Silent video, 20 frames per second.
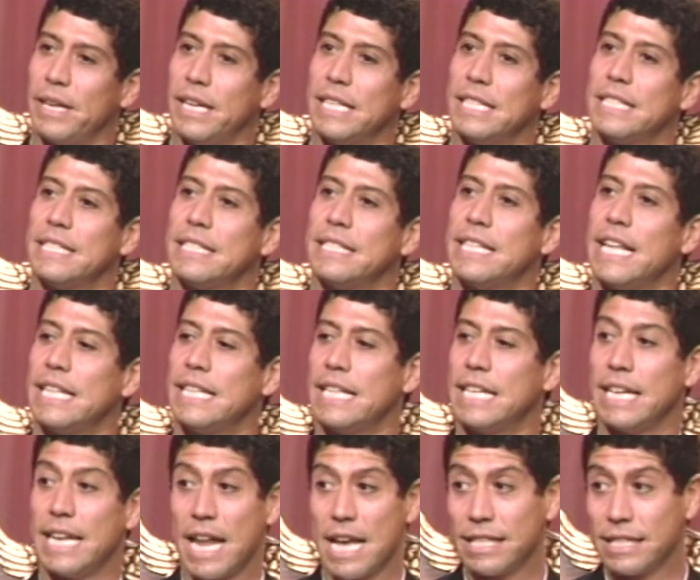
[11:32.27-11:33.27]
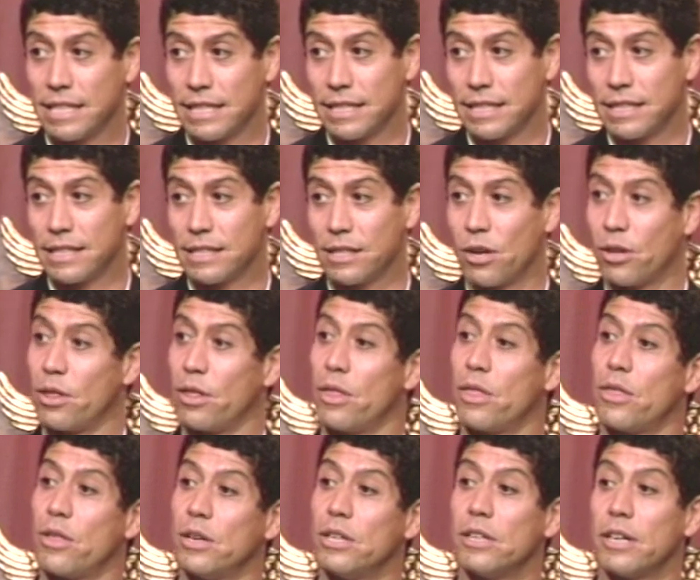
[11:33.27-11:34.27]
It's Deadly Lessons on
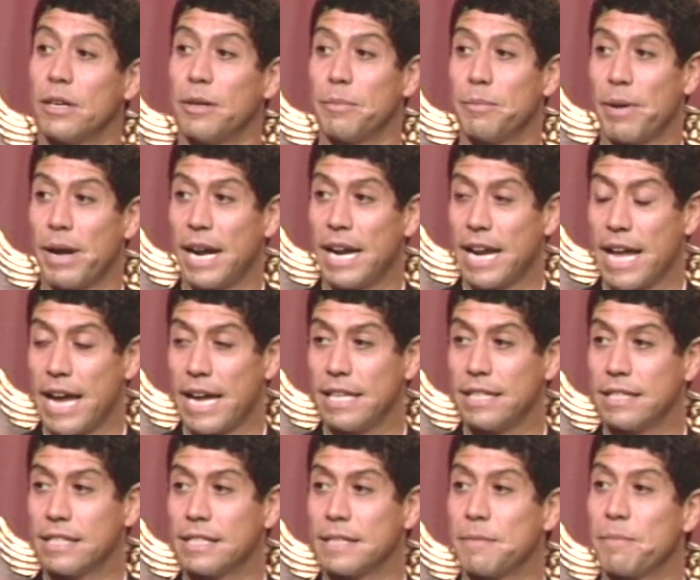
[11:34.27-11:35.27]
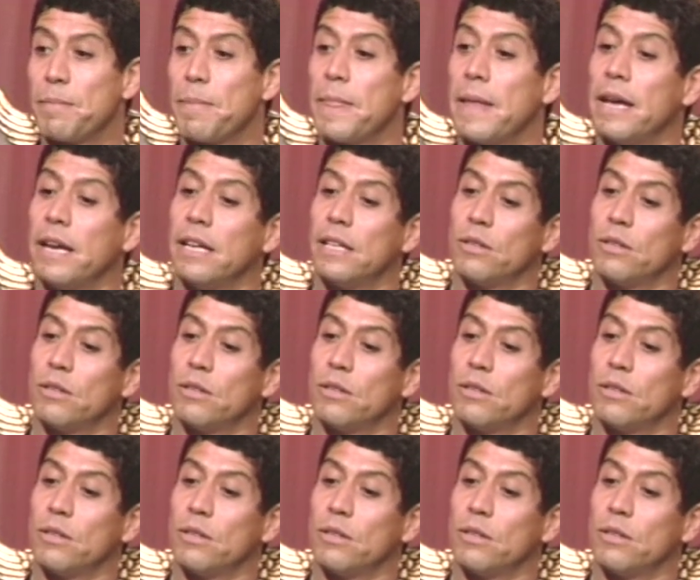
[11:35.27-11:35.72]
Thunder in Paradise. Ah.